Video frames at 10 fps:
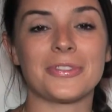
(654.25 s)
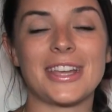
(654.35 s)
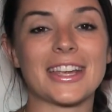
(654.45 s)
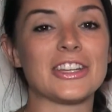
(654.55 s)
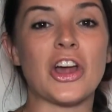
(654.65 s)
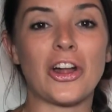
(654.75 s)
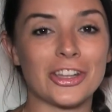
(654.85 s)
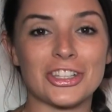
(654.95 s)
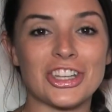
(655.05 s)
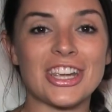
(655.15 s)

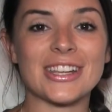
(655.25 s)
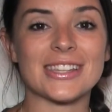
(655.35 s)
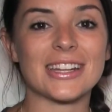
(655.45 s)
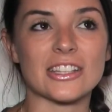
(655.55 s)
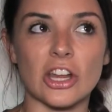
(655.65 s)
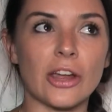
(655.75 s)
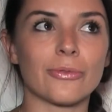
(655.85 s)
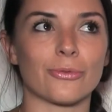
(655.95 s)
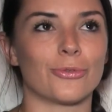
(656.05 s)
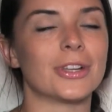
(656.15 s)
technology is that it's
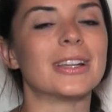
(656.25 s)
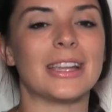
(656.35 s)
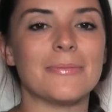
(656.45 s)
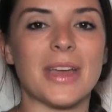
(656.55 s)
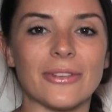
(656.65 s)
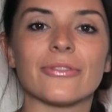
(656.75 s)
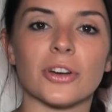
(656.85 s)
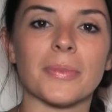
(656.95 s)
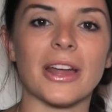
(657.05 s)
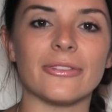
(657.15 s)
not really meant
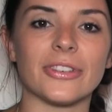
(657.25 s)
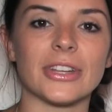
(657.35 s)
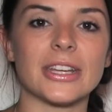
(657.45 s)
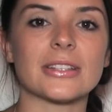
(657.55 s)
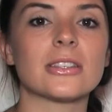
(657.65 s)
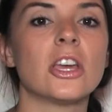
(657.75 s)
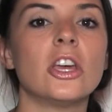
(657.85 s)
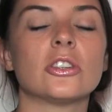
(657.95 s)
for mindfulness.